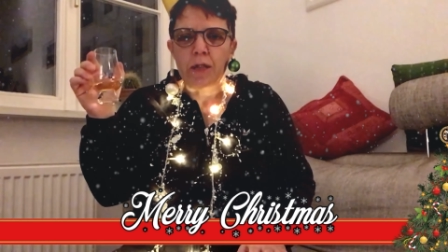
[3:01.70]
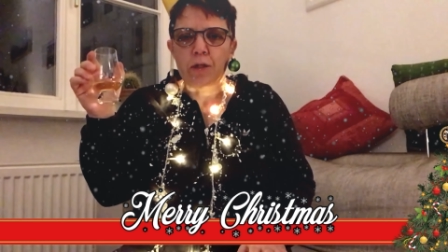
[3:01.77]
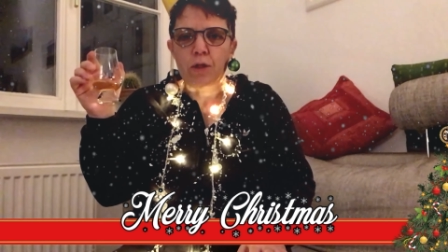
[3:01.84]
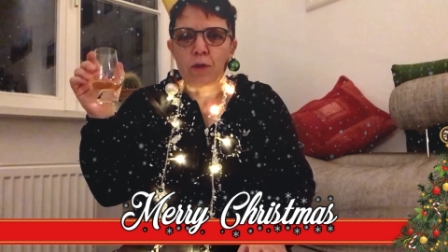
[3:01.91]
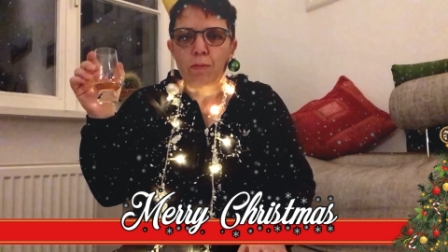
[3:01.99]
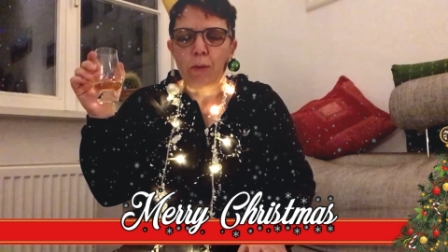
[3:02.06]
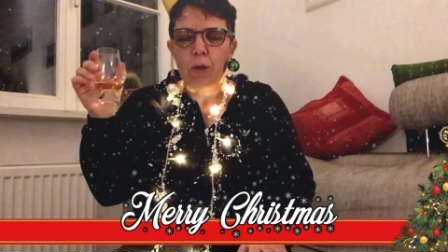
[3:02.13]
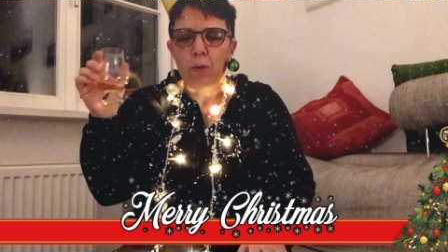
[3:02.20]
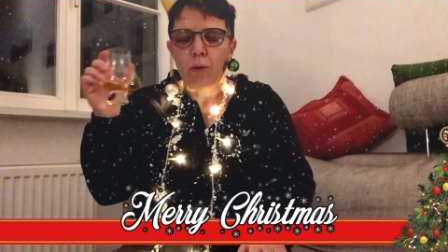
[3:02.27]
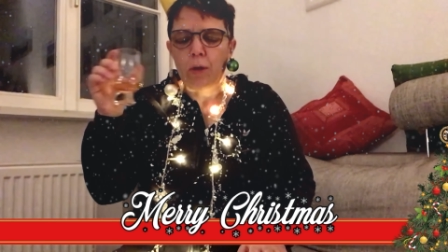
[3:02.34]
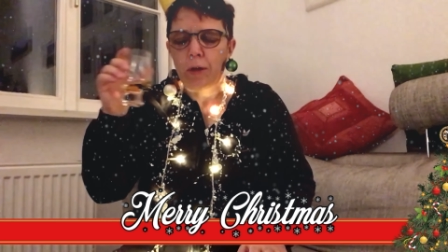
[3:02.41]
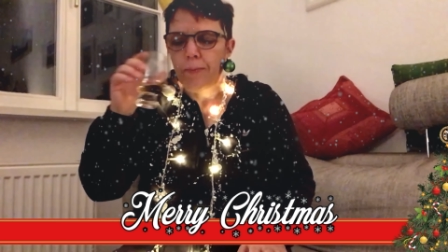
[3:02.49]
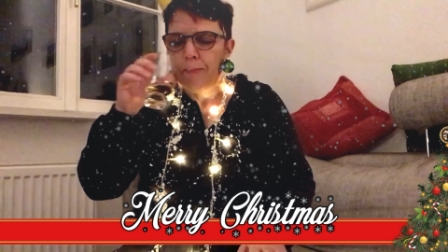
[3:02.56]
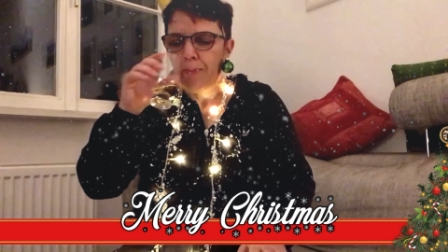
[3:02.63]

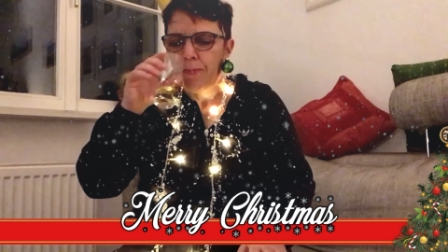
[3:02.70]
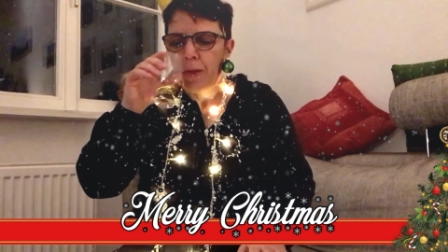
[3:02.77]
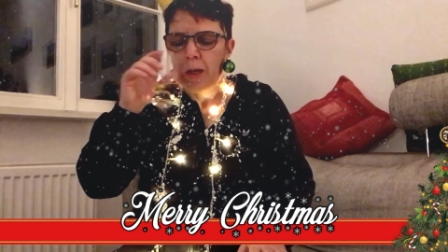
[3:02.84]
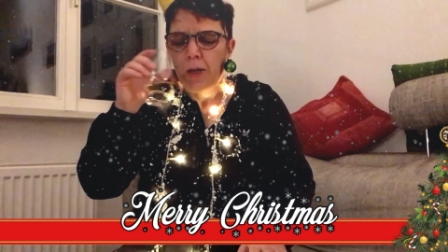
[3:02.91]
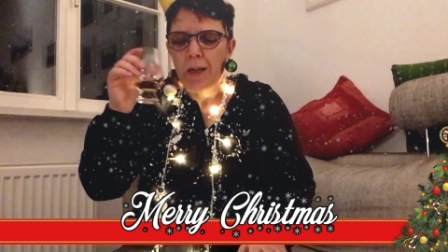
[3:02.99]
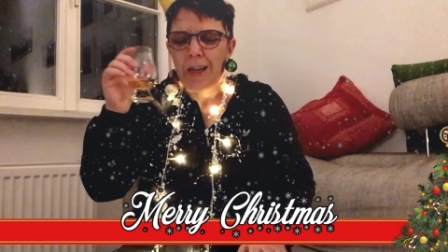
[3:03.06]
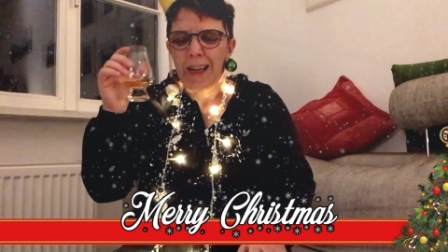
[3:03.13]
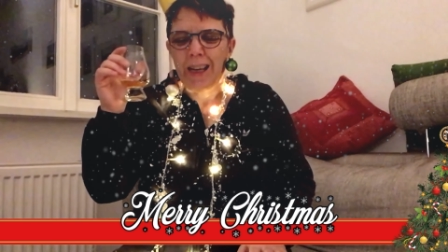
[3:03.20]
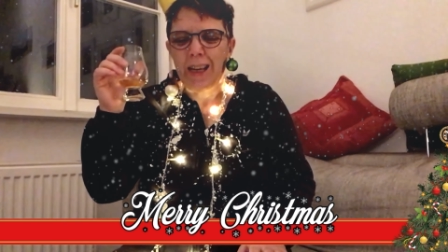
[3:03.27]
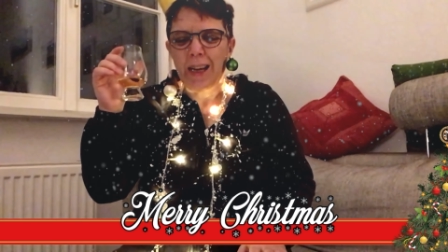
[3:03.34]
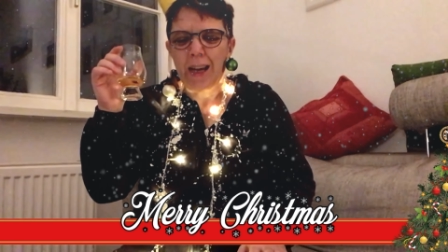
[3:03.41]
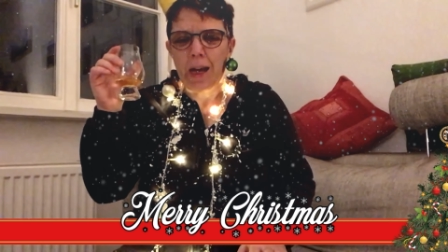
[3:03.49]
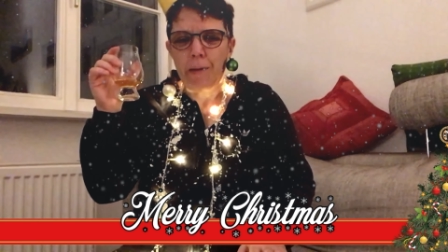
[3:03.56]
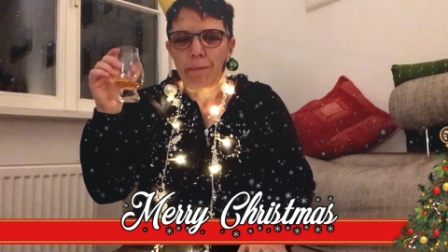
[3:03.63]
smoke like a
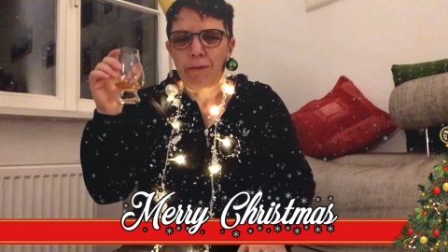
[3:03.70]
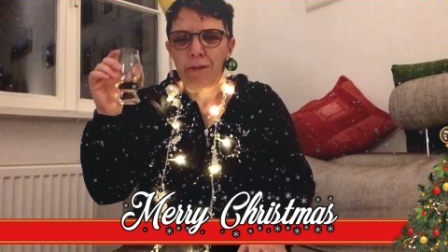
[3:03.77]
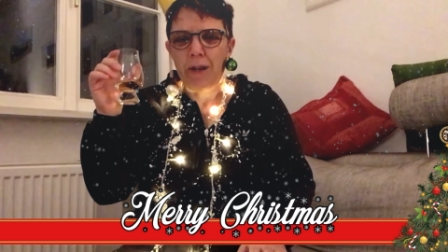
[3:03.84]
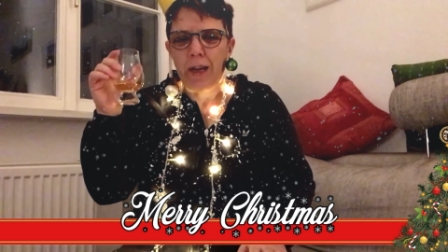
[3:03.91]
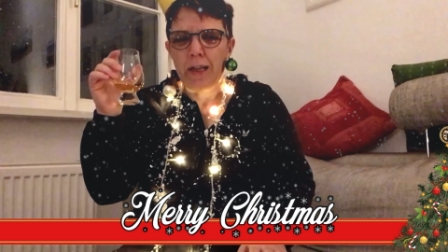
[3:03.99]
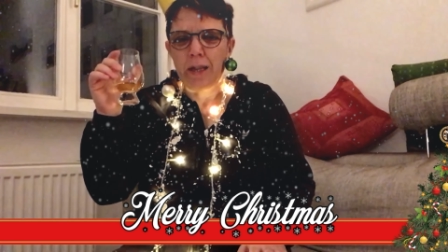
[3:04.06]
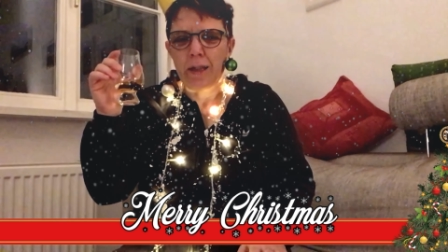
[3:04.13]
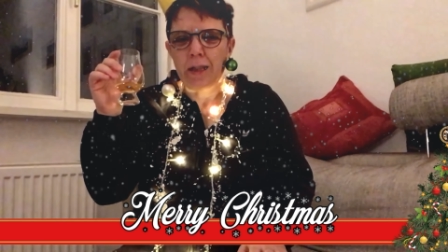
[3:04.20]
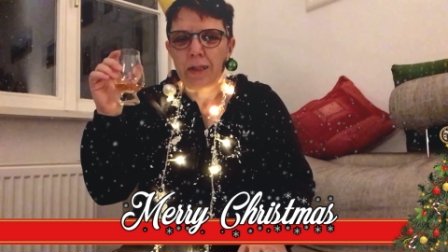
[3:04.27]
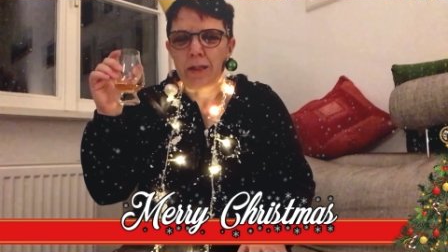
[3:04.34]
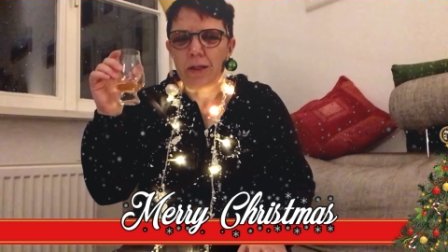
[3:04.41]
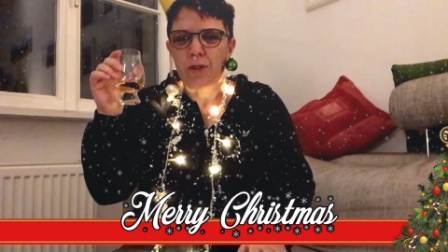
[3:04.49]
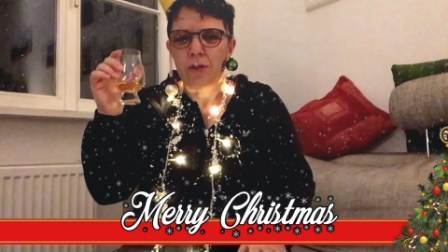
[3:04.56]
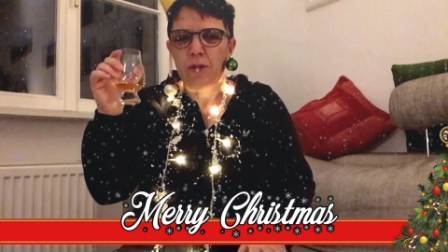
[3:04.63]
campfire that
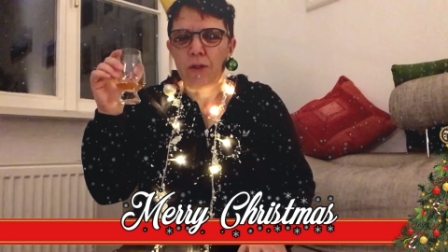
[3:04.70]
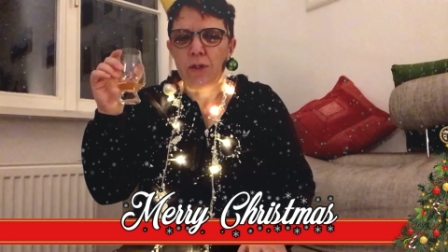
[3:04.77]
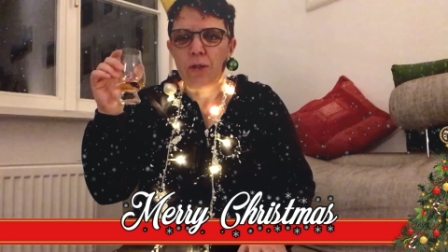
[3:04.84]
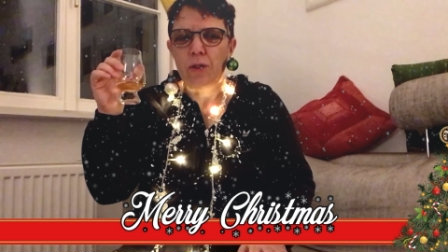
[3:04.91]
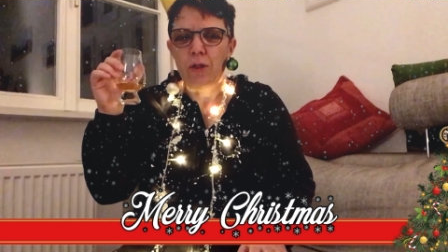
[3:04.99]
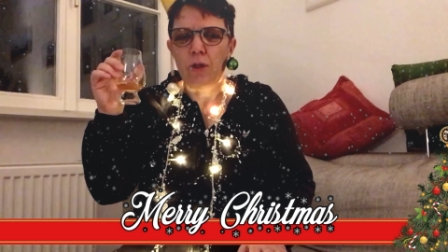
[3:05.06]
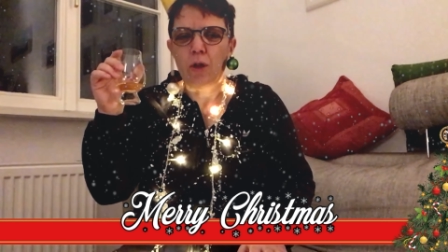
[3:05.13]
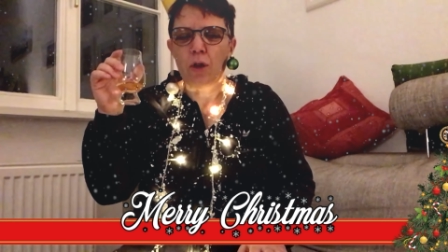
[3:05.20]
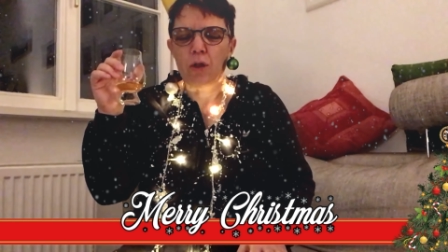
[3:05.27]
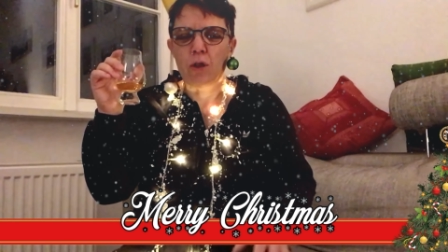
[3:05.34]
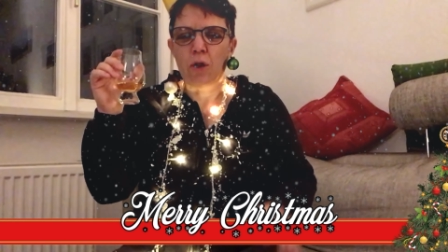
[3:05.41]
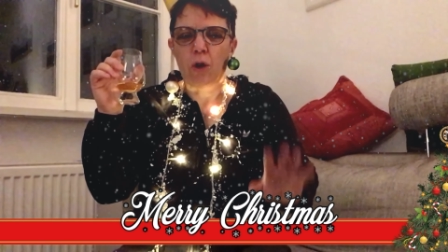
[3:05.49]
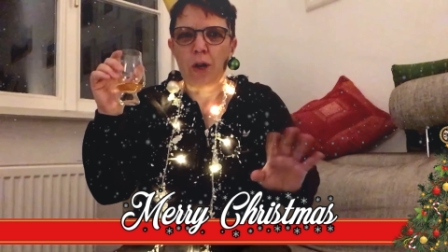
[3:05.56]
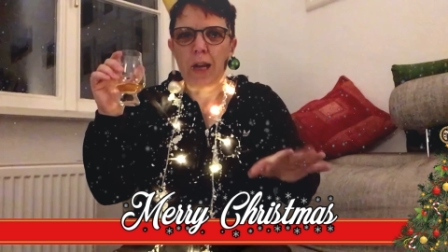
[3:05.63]
has not
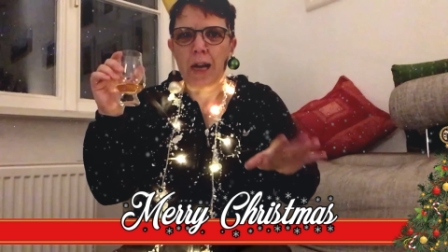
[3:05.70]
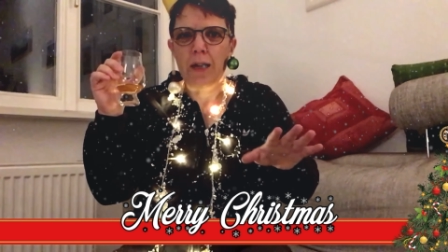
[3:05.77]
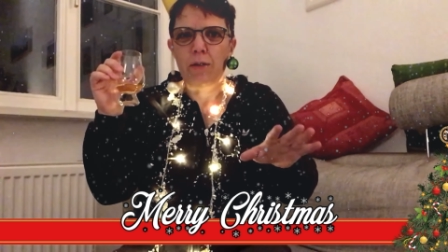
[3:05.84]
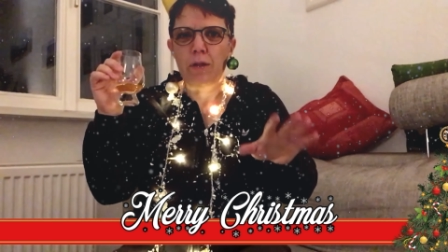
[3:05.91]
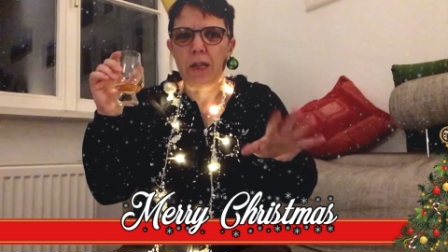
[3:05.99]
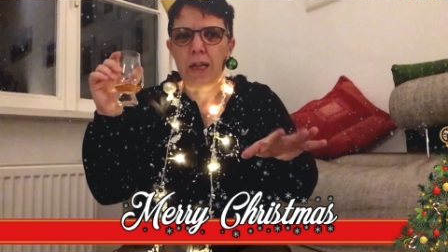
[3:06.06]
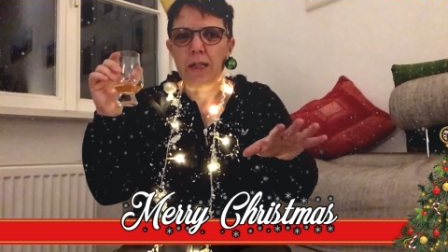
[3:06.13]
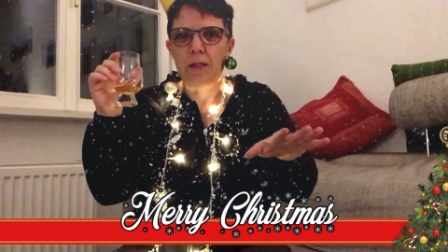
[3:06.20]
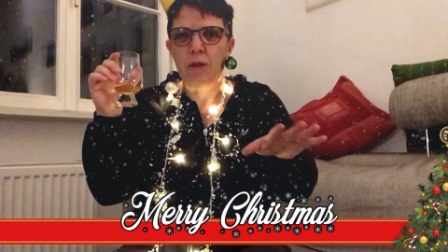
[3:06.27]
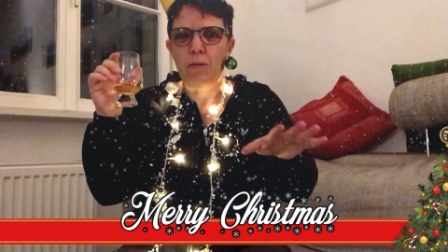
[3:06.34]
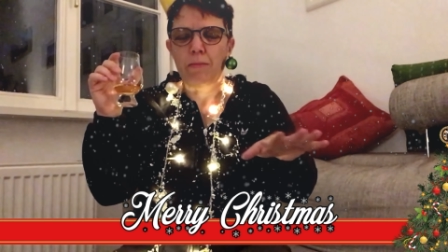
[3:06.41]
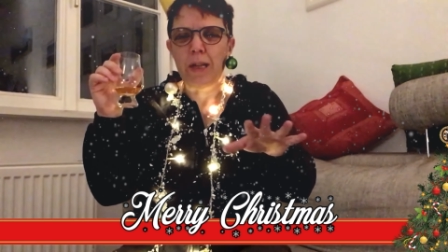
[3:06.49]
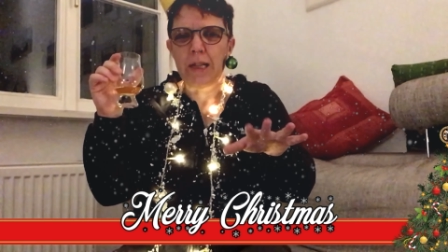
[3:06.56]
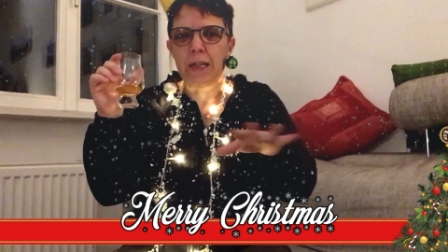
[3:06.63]
gone out yet
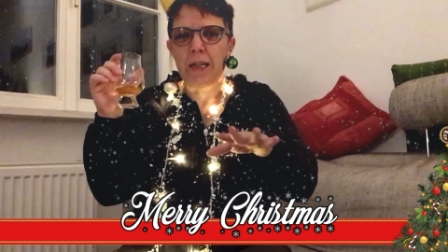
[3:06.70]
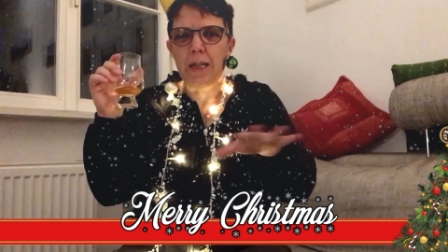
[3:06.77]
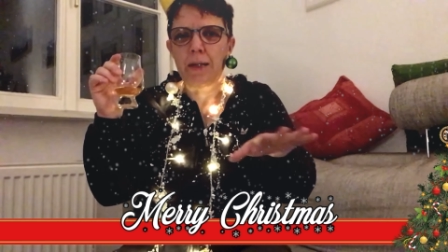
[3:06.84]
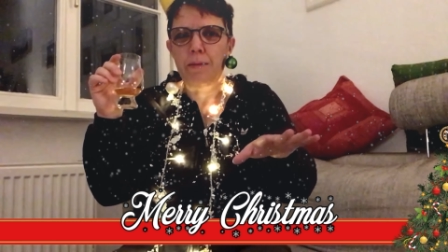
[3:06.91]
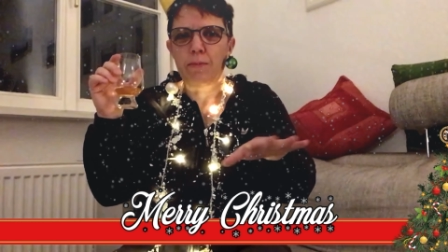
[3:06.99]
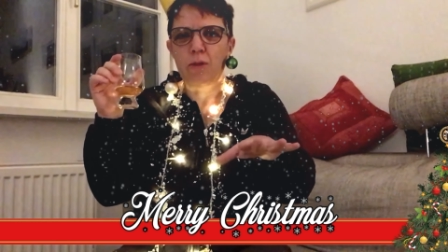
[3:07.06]
completely,